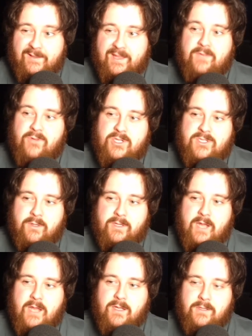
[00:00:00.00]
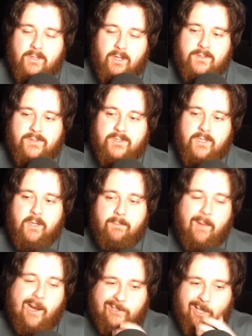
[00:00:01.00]
Thank you for the two Canadian dollars.
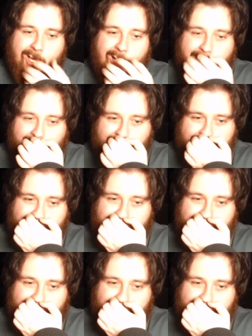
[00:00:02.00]
Mashallah.